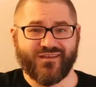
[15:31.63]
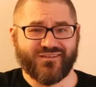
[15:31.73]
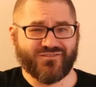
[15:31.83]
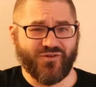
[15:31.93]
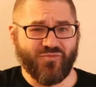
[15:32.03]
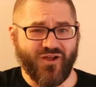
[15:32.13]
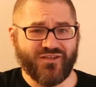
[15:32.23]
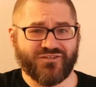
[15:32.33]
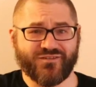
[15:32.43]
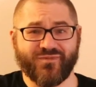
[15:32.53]
So I
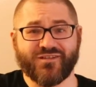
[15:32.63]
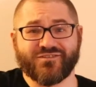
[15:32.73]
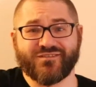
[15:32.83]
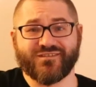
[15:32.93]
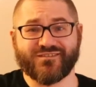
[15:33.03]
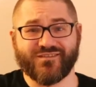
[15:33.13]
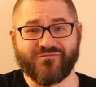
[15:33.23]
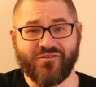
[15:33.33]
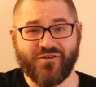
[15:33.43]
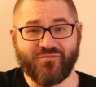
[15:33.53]
probably should have mentioned this at the
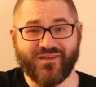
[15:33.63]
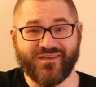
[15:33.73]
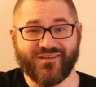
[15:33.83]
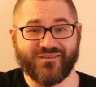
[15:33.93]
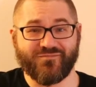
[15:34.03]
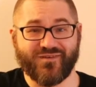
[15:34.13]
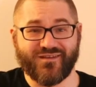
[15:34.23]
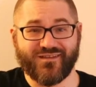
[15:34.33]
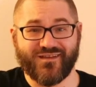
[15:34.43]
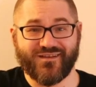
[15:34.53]
very beginning,
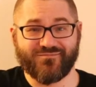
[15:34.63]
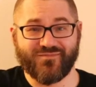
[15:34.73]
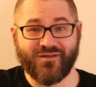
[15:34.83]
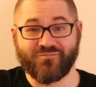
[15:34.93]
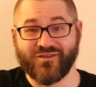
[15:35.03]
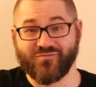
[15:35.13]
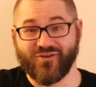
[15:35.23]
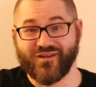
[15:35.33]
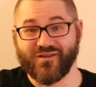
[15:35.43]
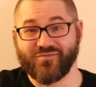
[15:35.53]
but I'm going to
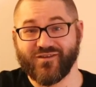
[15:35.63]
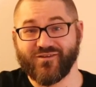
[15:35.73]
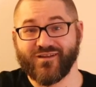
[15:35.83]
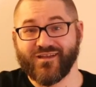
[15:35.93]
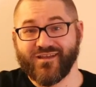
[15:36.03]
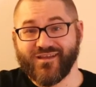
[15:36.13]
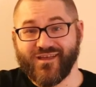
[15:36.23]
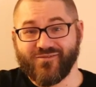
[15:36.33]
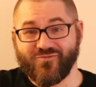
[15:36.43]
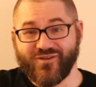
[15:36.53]
bring it up here.
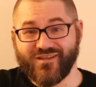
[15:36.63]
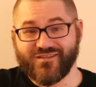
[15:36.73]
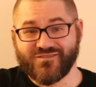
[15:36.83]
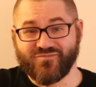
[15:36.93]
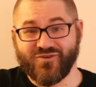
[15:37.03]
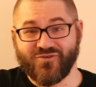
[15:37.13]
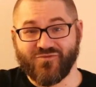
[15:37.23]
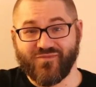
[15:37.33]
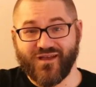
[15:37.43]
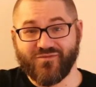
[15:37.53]
Reading this book
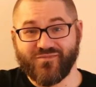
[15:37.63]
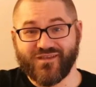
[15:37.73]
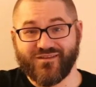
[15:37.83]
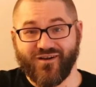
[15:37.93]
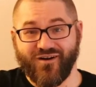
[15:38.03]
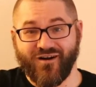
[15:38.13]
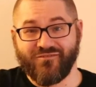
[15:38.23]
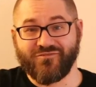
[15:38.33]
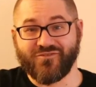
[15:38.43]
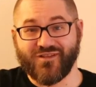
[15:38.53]
reminded me an
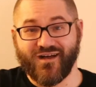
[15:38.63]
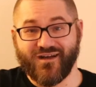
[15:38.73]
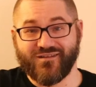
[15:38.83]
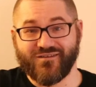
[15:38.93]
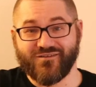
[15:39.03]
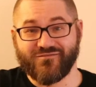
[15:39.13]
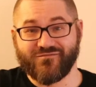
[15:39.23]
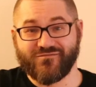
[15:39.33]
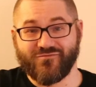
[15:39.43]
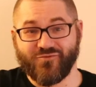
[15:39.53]
awful lot
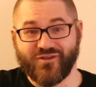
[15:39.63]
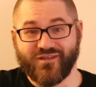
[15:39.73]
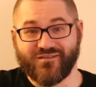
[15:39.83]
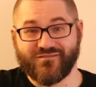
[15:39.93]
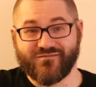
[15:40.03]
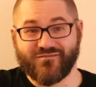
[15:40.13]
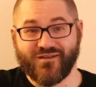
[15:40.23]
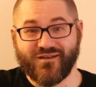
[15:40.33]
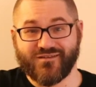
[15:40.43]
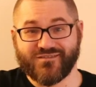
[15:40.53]
of reading
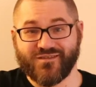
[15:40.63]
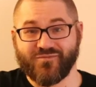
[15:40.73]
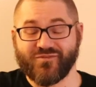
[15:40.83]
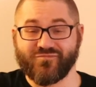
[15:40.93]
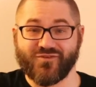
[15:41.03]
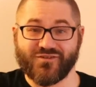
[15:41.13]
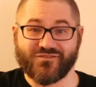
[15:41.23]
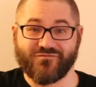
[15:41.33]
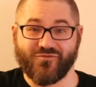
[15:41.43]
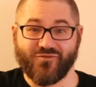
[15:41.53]
some of the
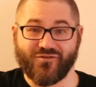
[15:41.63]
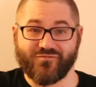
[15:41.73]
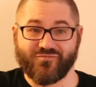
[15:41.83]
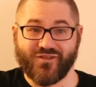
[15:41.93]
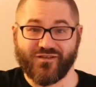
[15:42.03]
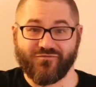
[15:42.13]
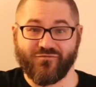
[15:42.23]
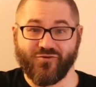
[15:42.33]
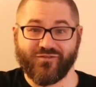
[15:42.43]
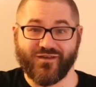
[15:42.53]
books for like a
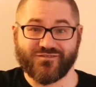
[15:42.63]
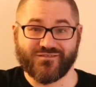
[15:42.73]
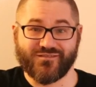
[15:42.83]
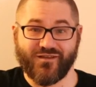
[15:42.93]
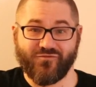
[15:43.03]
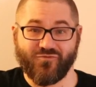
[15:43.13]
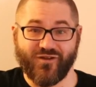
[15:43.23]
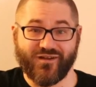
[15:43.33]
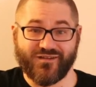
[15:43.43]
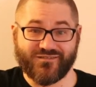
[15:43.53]
4,000 level
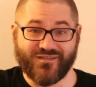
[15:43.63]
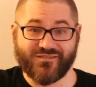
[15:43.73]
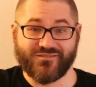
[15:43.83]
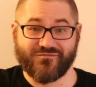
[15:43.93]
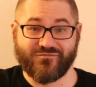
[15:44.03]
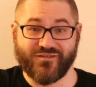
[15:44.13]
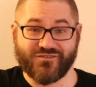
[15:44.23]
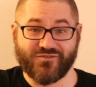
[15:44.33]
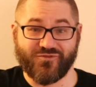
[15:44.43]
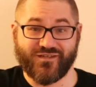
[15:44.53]
writing intensive
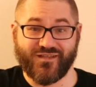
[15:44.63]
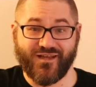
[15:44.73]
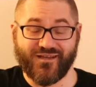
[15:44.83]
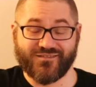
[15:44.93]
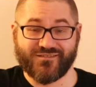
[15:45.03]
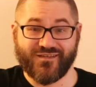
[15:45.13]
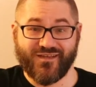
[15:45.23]
history class.